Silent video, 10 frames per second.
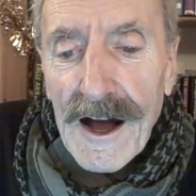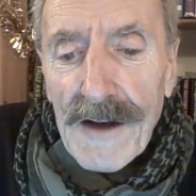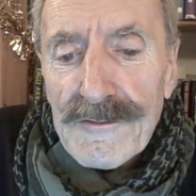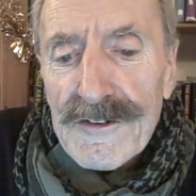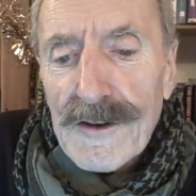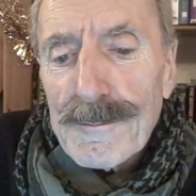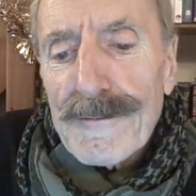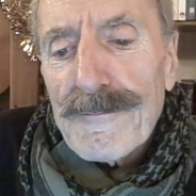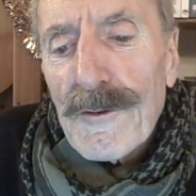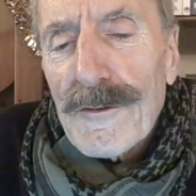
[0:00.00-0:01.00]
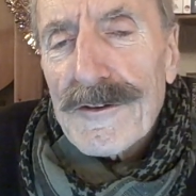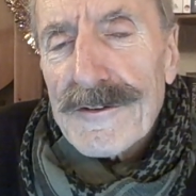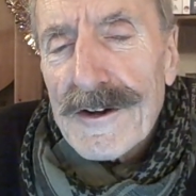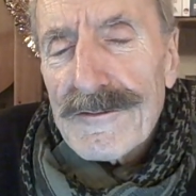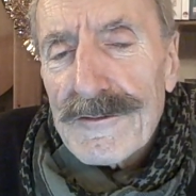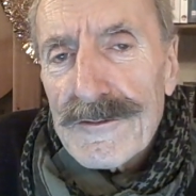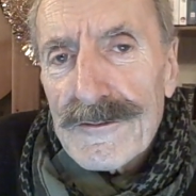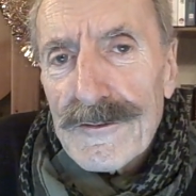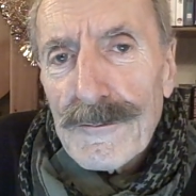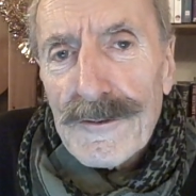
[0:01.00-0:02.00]
I've said before that I
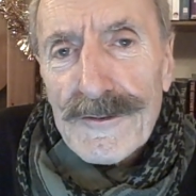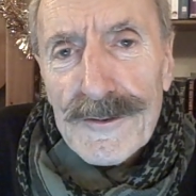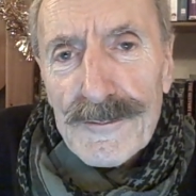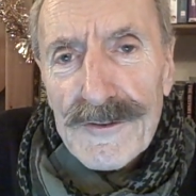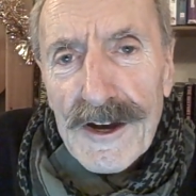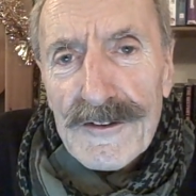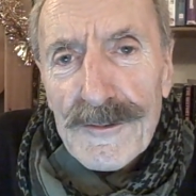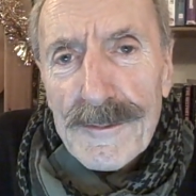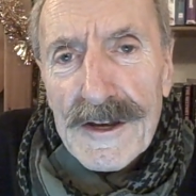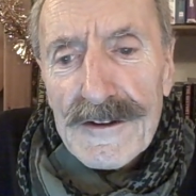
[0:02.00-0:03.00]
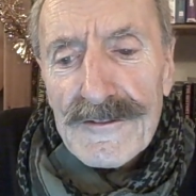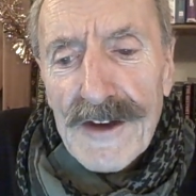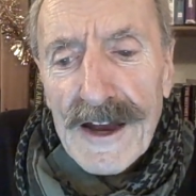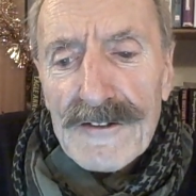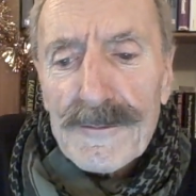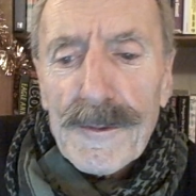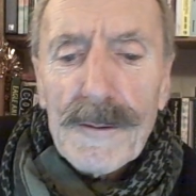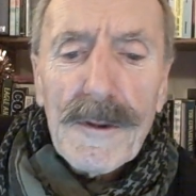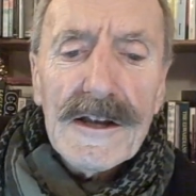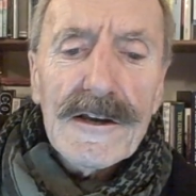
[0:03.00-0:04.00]
do not object to being taxed by
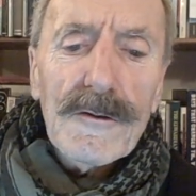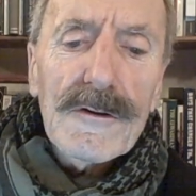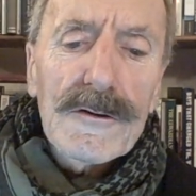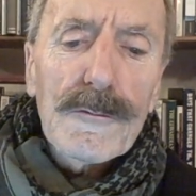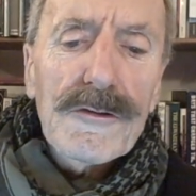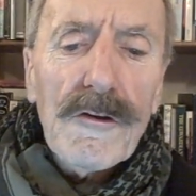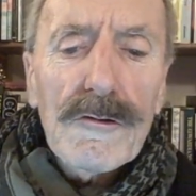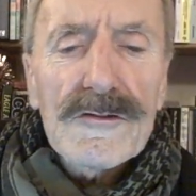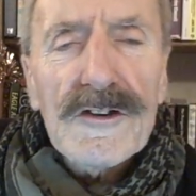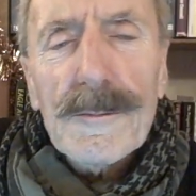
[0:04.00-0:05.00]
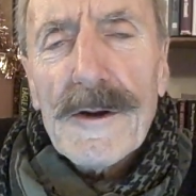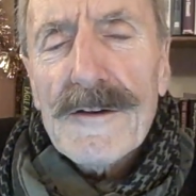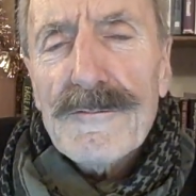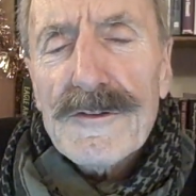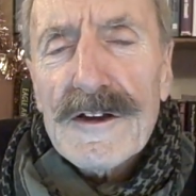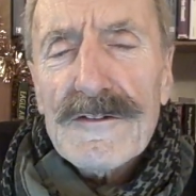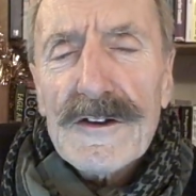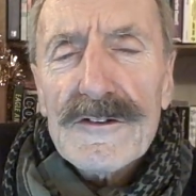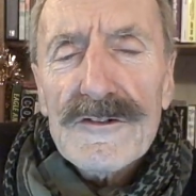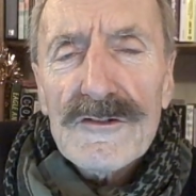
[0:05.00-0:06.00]
my local authority to pay for things
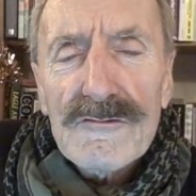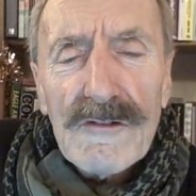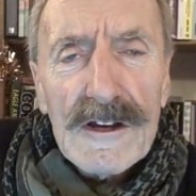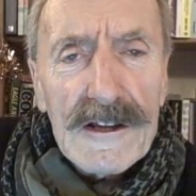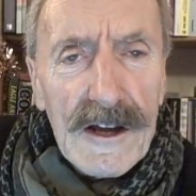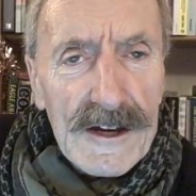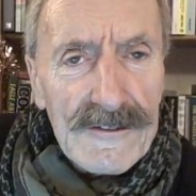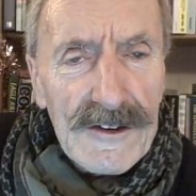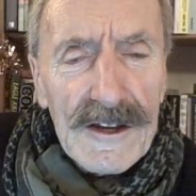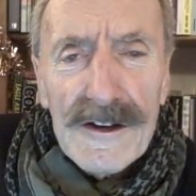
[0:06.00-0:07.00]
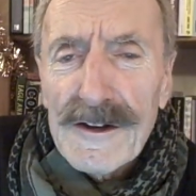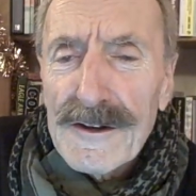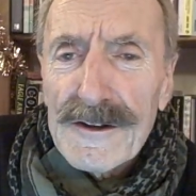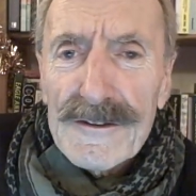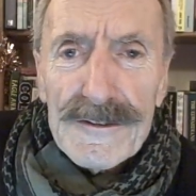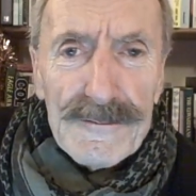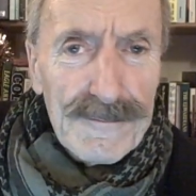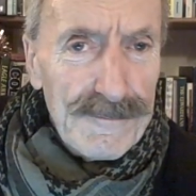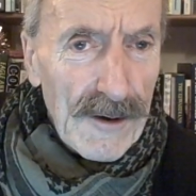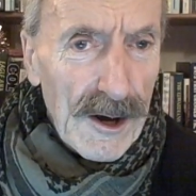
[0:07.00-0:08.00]
like street lighting,
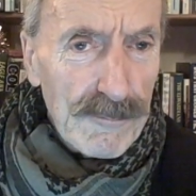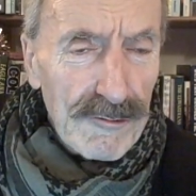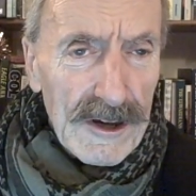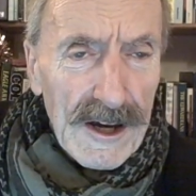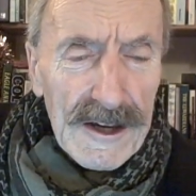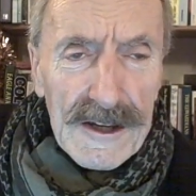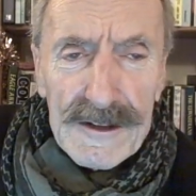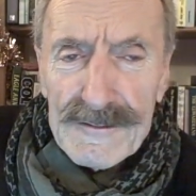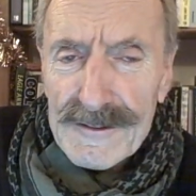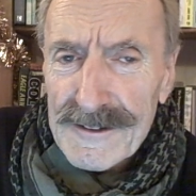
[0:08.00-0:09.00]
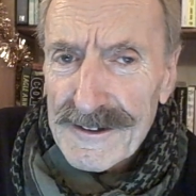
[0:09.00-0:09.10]
fire brigade,